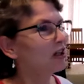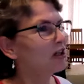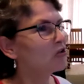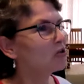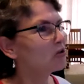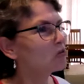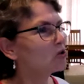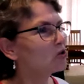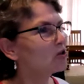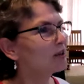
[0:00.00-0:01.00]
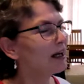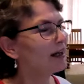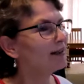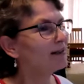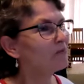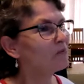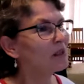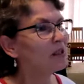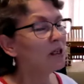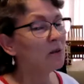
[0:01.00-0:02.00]
I know someone doesn't like,
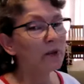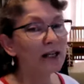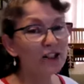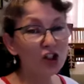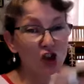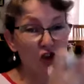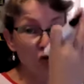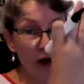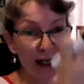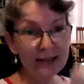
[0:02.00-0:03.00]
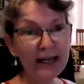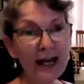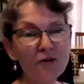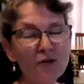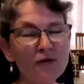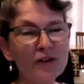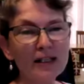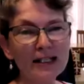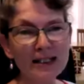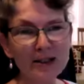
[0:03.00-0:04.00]
but it's straight down for
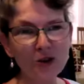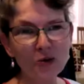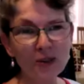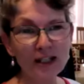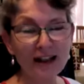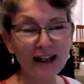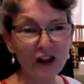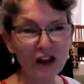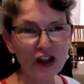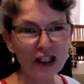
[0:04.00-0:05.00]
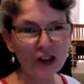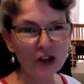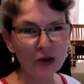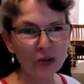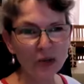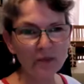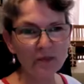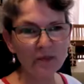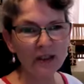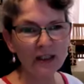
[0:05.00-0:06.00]
these loops and then a thin loop.
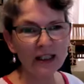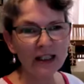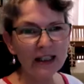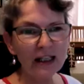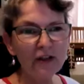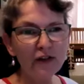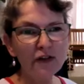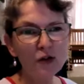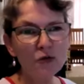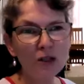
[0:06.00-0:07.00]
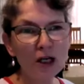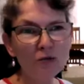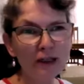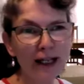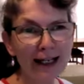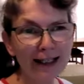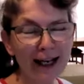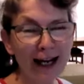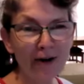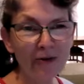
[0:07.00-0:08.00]
If you don't like
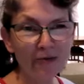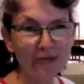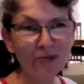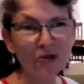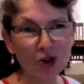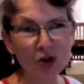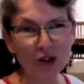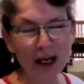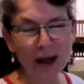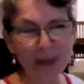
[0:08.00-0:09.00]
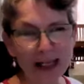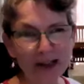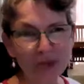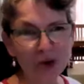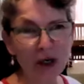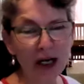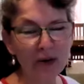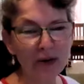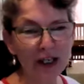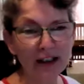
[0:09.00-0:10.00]
how short I make them or how
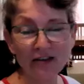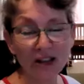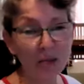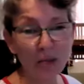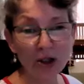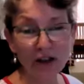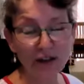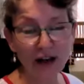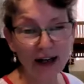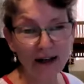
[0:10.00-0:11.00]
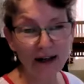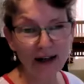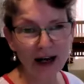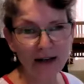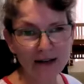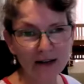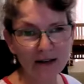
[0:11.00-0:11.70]
thin, modify that,